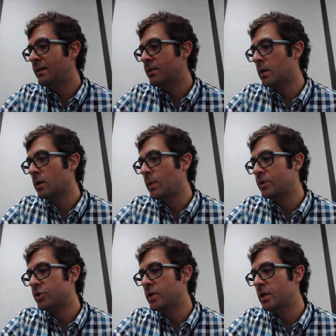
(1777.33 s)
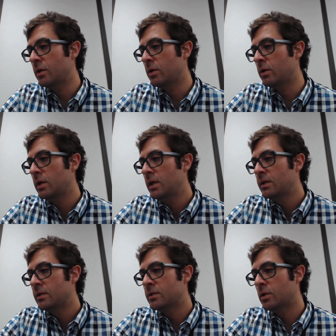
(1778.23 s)
I've got a question
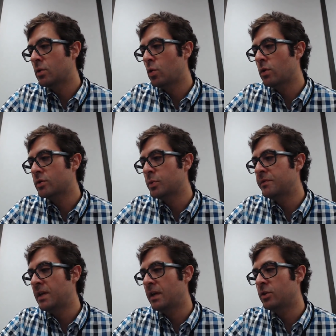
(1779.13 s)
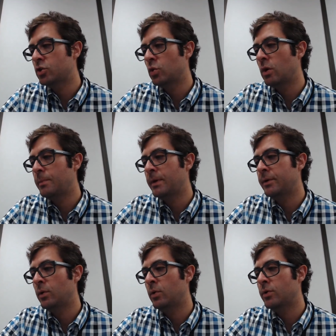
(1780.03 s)
here. Does the course we've taken
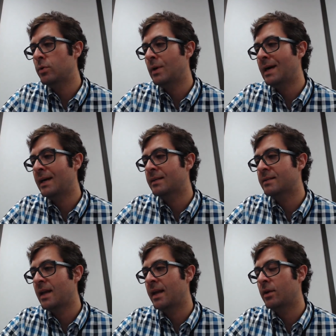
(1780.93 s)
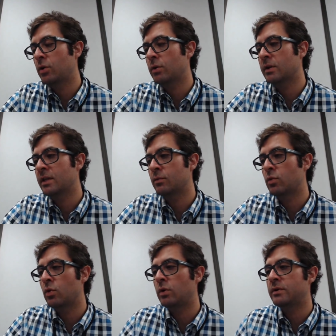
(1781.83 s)
show up on OUAC saying
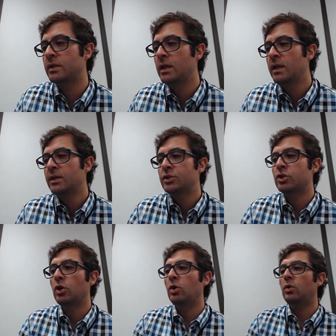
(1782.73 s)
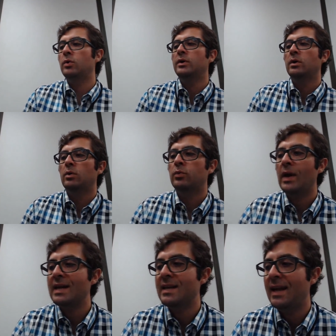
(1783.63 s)
currently enrolled? So
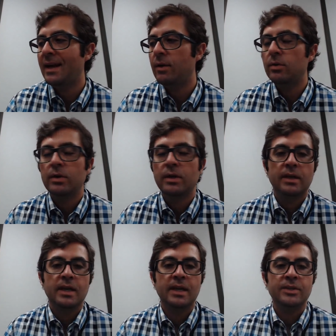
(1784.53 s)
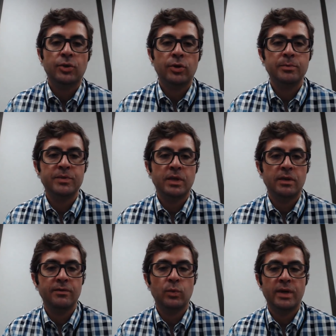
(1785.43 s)
right now, in
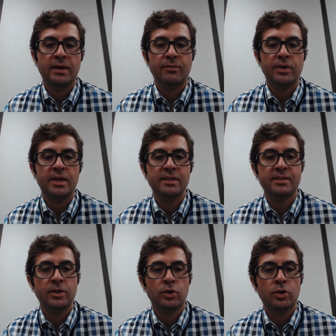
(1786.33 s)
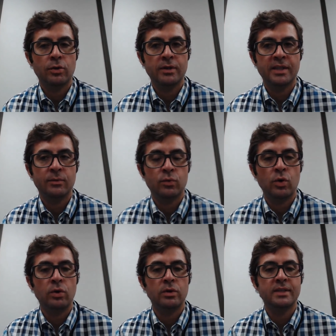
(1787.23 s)
terms of whatever it is that you're
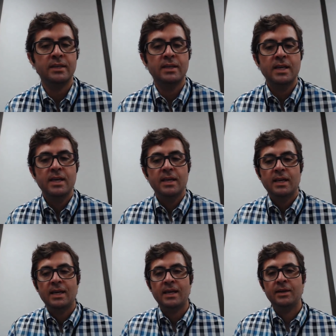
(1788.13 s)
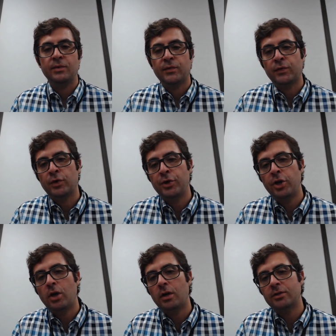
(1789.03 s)
currently enrolled in,
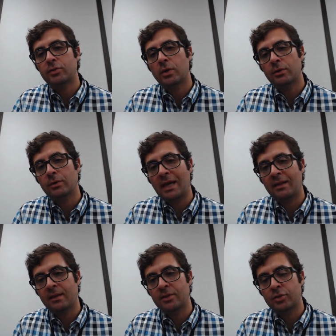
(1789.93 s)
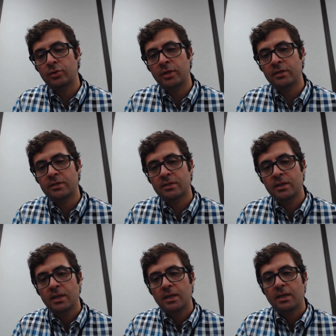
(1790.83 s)
For non-Toronto Catholic
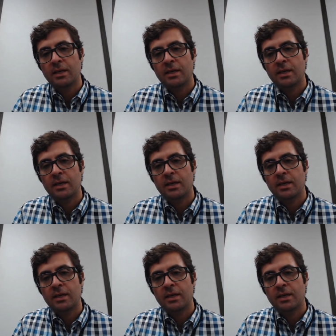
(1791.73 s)
students,